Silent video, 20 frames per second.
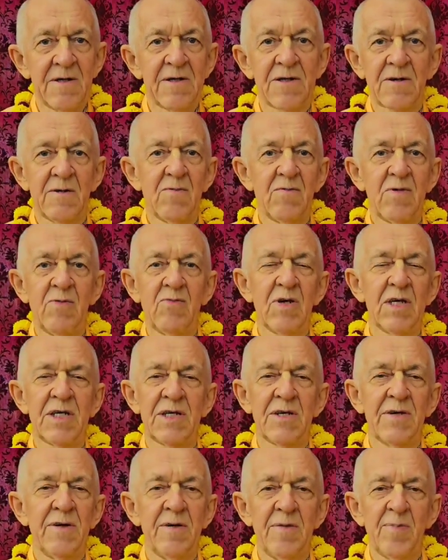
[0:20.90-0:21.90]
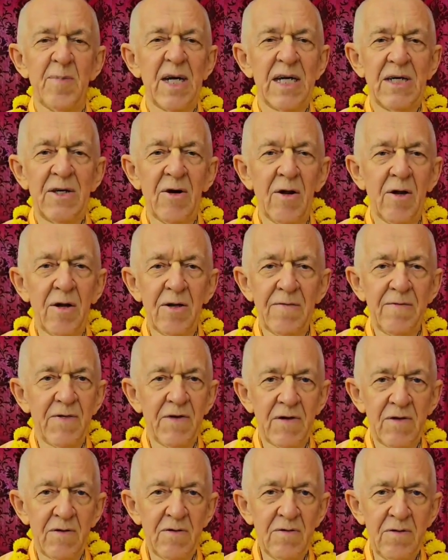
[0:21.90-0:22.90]
so we want to remind all
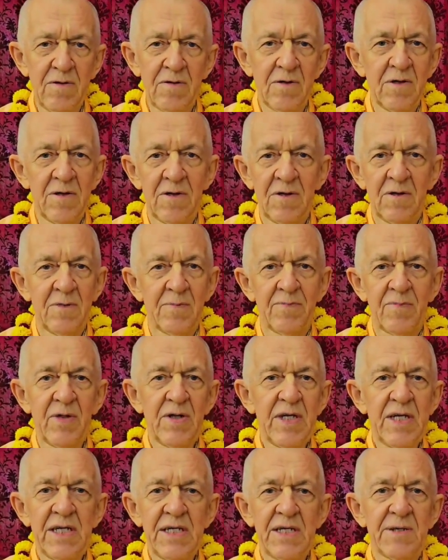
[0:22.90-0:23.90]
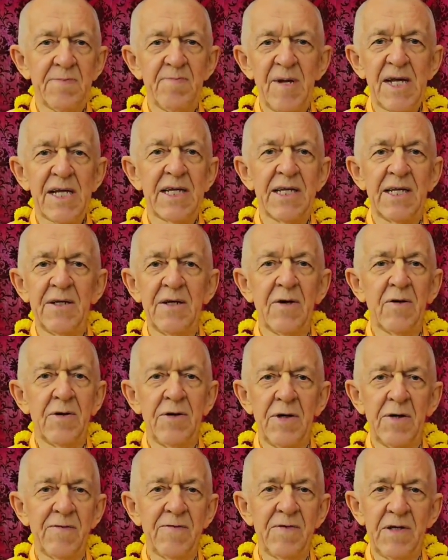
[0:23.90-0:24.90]
of you, please make a
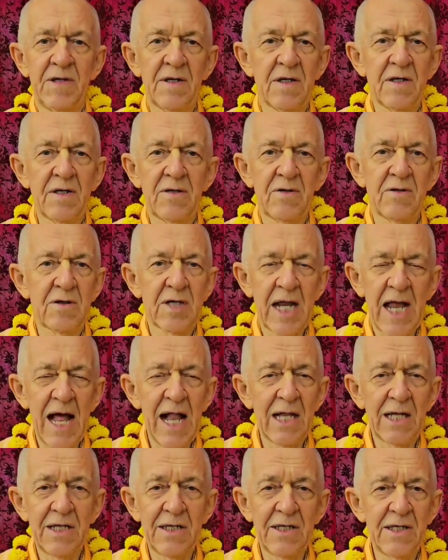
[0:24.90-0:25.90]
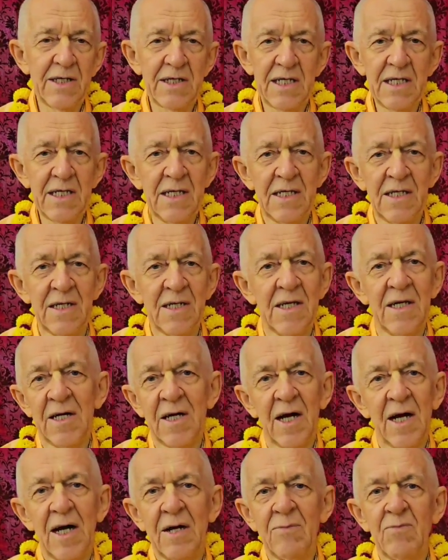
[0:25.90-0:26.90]
note of it on your calendar
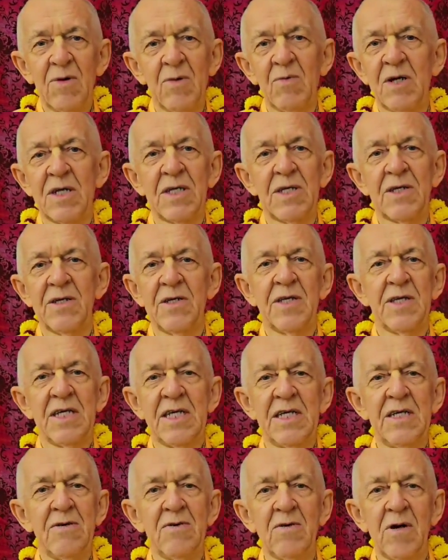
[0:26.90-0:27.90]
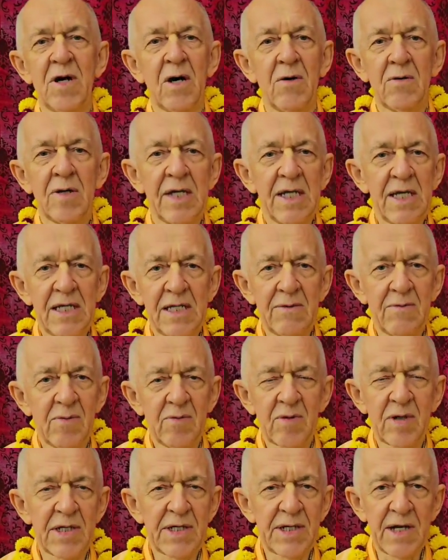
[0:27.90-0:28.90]
and we want to see you all here.
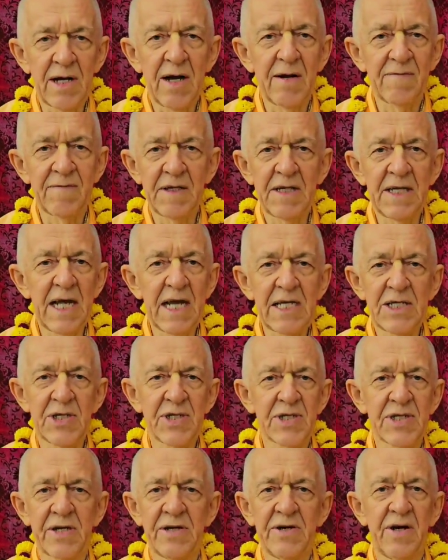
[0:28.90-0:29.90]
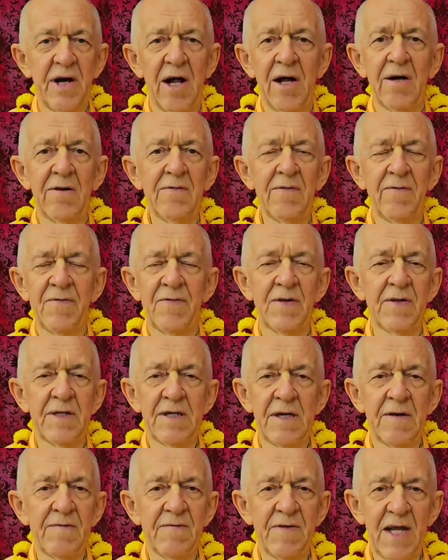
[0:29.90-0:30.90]
We want to have a nice crowd for
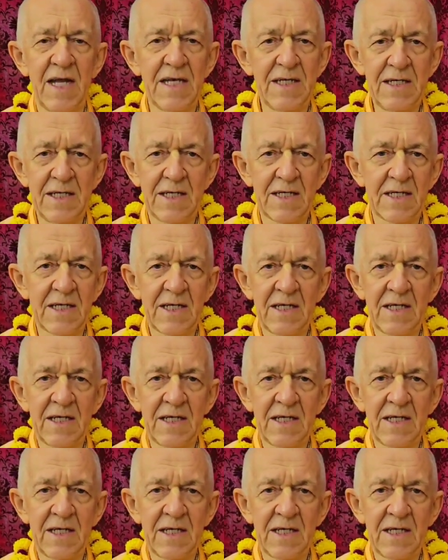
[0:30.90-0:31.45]
the event